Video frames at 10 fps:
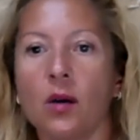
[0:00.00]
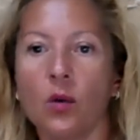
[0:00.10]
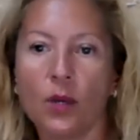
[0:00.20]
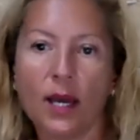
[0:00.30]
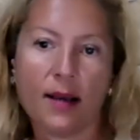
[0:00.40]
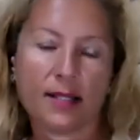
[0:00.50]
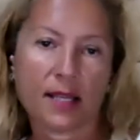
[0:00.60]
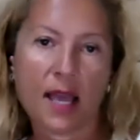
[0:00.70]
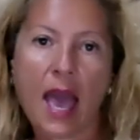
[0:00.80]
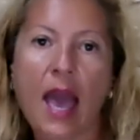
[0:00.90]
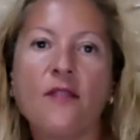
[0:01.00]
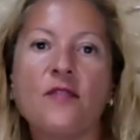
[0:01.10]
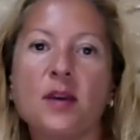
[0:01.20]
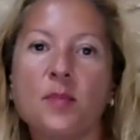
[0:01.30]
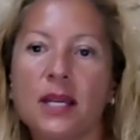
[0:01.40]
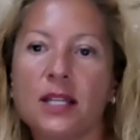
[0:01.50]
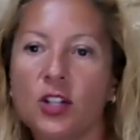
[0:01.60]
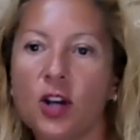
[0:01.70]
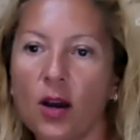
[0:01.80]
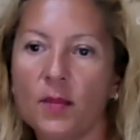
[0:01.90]
We ask, have there been
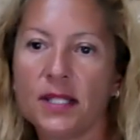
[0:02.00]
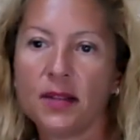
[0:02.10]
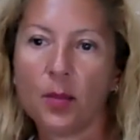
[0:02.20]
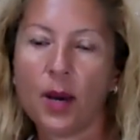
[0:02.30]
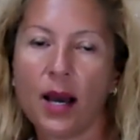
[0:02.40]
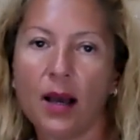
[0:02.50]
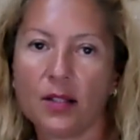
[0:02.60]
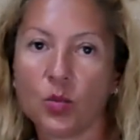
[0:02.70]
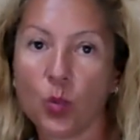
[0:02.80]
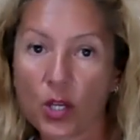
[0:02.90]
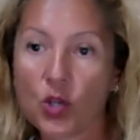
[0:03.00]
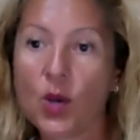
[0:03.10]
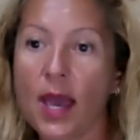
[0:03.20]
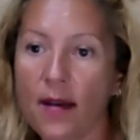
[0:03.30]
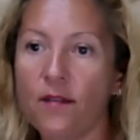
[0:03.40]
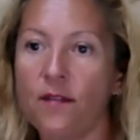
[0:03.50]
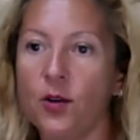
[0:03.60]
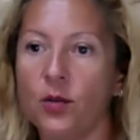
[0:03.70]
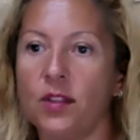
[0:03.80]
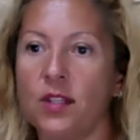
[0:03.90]
times in the past when you have
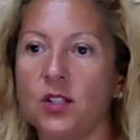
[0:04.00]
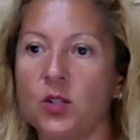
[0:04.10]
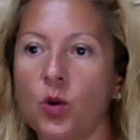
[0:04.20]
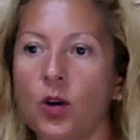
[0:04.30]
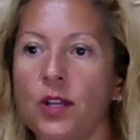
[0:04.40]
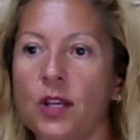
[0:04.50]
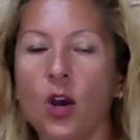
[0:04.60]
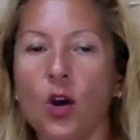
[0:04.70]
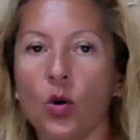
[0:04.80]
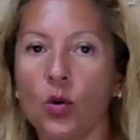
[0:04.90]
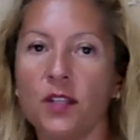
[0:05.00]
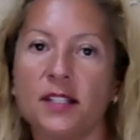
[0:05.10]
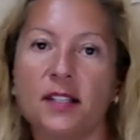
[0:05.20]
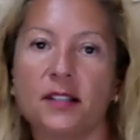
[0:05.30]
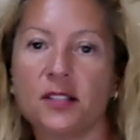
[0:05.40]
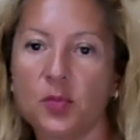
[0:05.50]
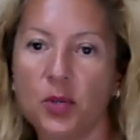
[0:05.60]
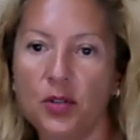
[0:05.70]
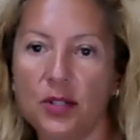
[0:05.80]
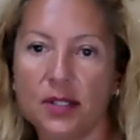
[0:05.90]
felt this worry or this
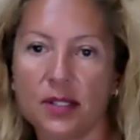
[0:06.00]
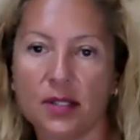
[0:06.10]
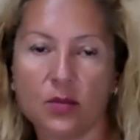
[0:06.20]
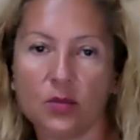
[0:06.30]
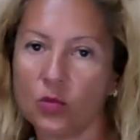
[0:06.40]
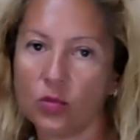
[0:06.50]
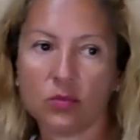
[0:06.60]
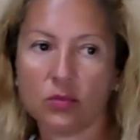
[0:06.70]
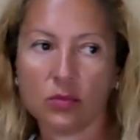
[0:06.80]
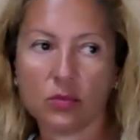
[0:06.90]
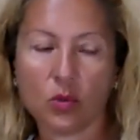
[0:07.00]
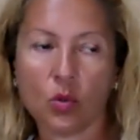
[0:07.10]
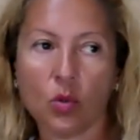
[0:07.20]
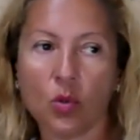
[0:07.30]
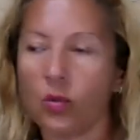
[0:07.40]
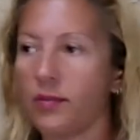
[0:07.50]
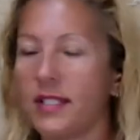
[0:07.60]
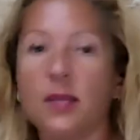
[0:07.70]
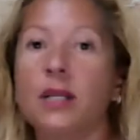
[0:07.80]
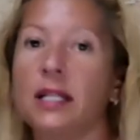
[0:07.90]
experience or
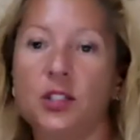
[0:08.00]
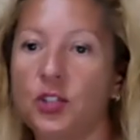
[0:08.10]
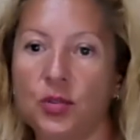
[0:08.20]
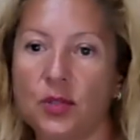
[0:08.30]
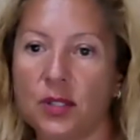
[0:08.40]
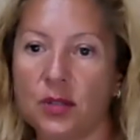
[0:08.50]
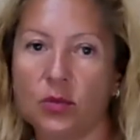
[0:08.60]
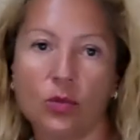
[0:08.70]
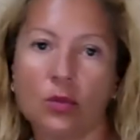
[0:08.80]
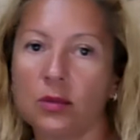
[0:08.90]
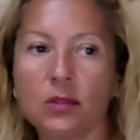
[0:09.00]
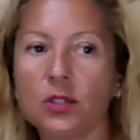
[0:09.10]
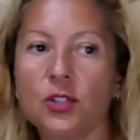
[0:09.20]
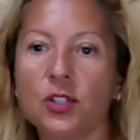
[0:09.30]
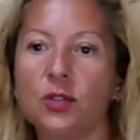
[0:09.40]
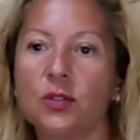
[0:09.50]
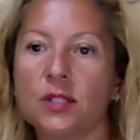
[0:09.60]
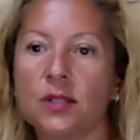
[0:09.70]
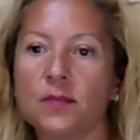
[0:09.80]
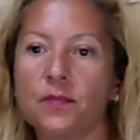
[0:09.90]
similar issues or concerns?